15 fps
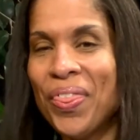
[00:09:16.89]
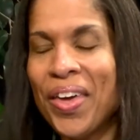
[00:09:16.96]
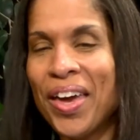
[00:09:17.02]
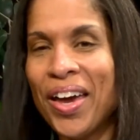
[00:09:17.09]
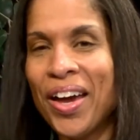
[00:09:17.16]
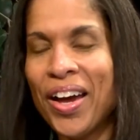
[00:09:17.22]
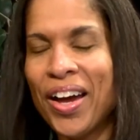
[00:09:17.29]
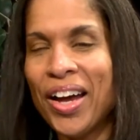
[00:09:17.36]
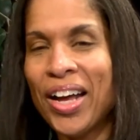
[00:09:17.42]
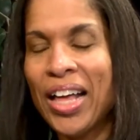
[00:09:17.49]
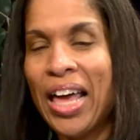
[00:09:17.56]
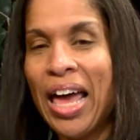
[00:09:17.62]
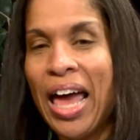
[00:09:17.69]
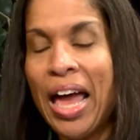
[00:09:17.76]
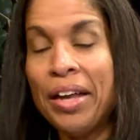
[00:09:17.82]
there
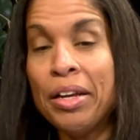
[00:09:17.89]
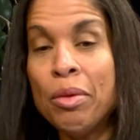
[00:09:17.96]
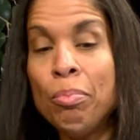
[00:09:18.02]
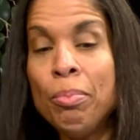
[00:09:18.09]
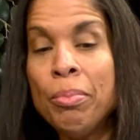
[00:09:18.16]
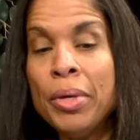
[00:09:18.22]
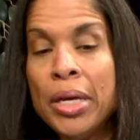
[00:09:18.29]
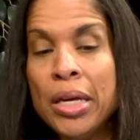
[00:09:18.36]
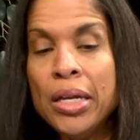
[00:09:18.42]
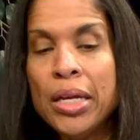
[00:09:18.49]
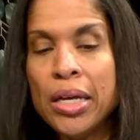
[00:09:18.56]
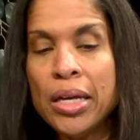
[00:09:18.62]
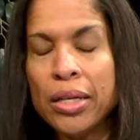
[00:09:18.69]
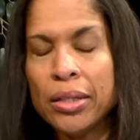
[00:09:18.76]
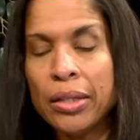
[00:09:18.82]
and
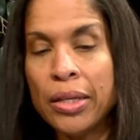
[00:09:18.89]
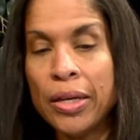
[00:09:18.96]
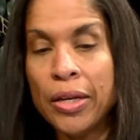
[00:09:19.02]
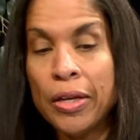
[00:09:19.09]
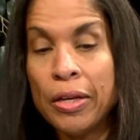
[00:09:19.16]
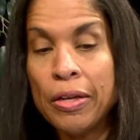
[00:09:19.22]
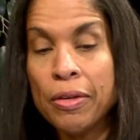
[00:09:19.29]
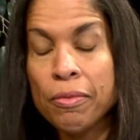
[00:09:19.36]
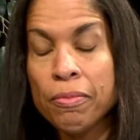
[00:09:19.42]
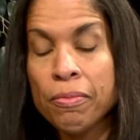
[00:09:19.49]
immediately